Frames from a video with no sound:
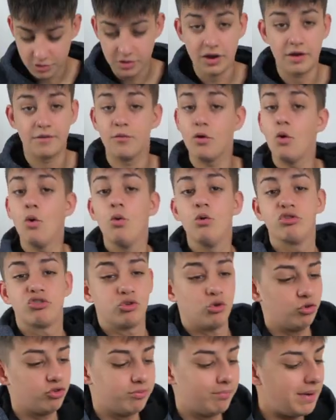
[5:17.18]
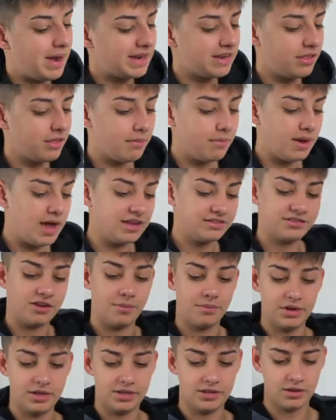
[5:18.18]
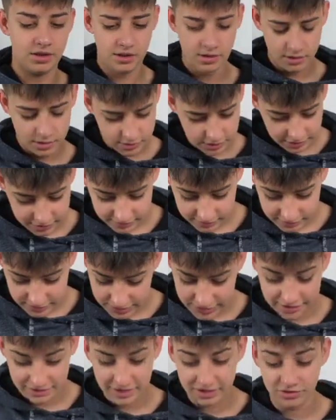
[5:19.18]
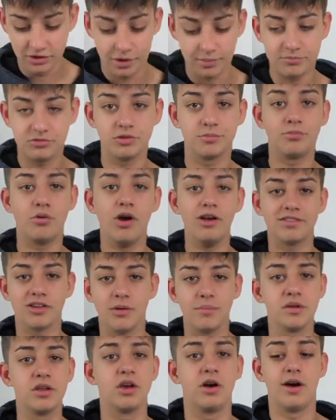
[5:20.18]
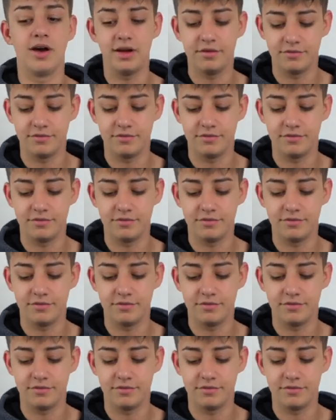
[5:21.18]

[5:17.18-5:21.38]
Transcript: You have all sorts, man of the match. I mean, I'm surprised how many I